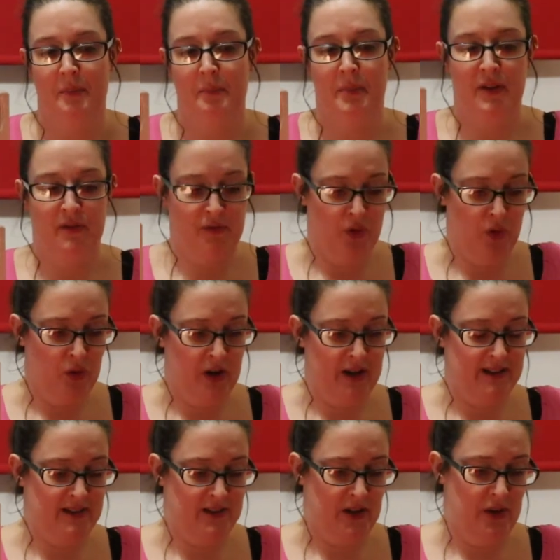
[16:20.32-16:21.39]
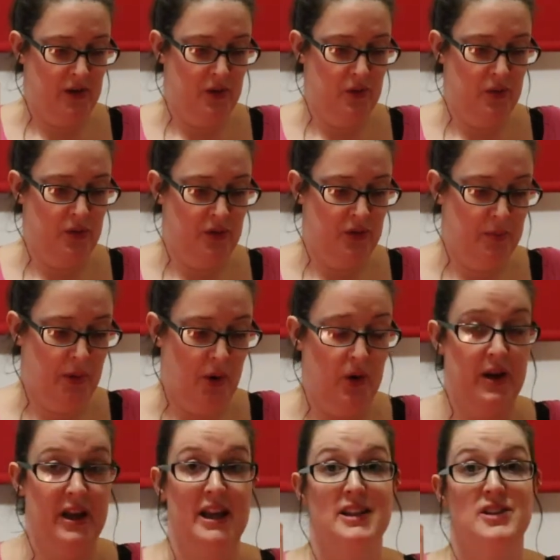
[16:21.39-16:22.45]
before I sew the
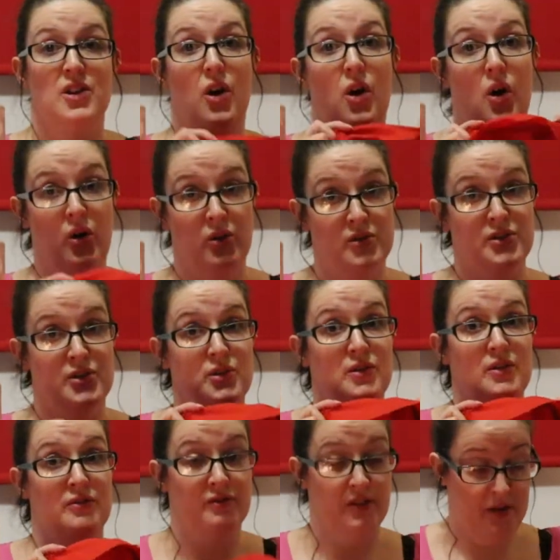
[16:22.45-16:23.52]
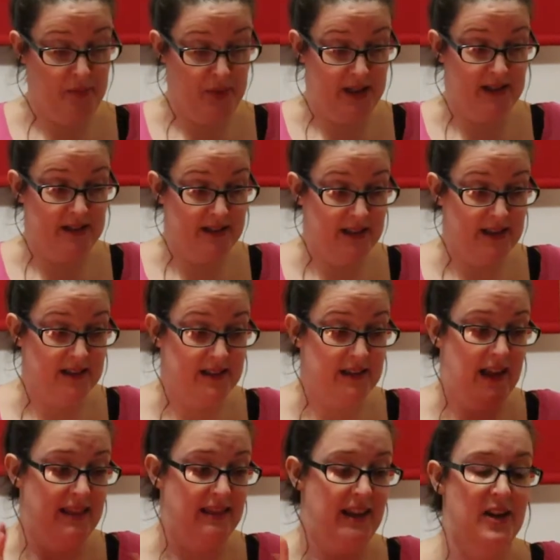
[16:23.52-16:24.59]
pocket onto the front pieces,
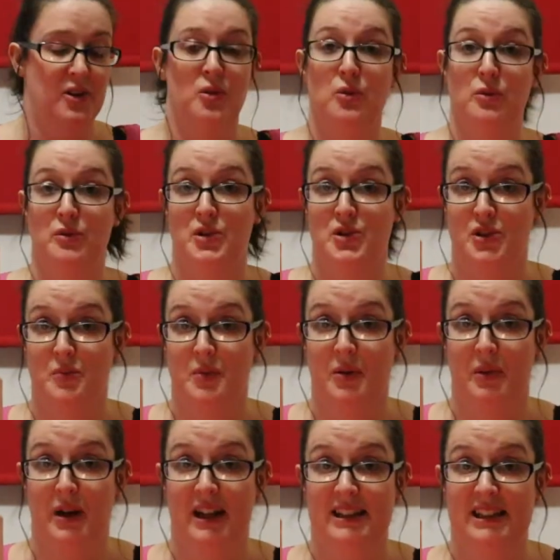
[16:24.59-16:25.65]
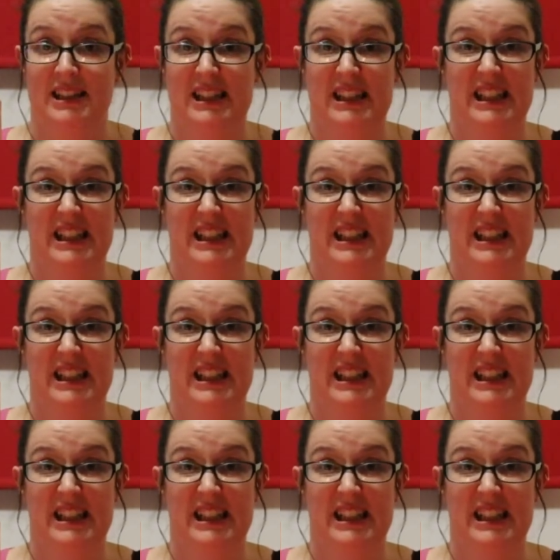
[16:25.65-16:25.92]
and then all should be well.